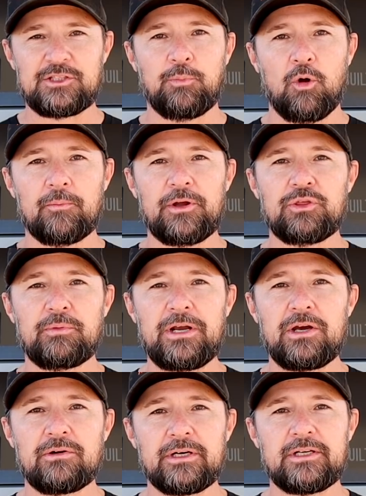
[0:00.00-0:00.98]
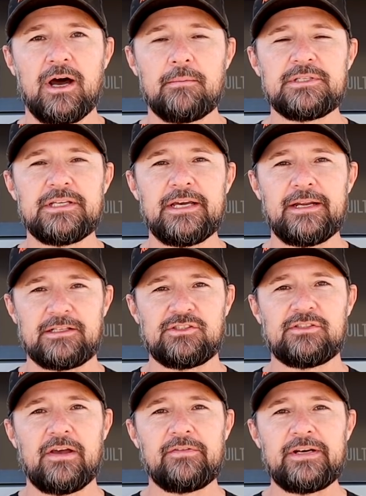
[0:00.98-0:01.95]
And the Sportsman 300 comes in
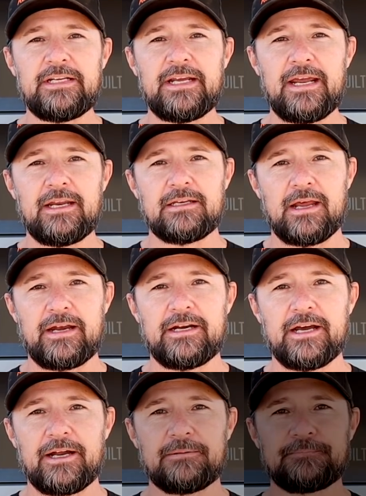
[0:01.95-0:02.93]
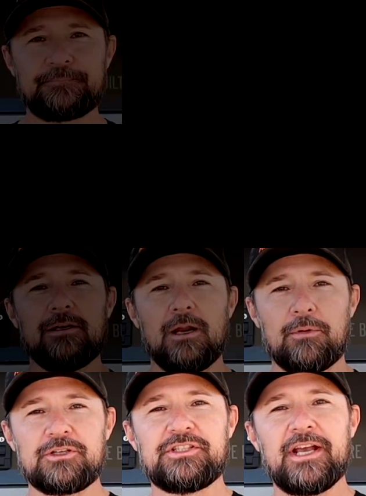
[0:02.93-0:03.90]
at $78.99.
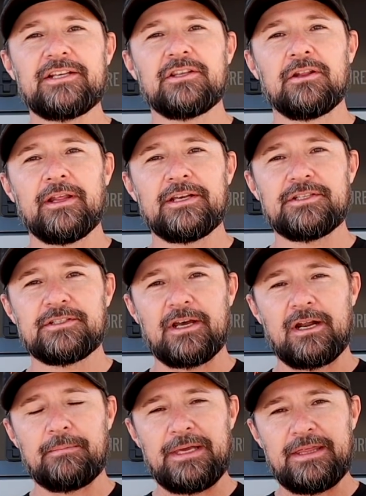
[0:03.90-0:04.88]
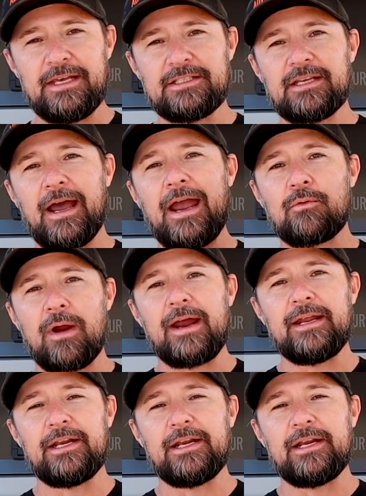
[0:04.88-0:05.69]
Number 6 on the list is gonna be this guy right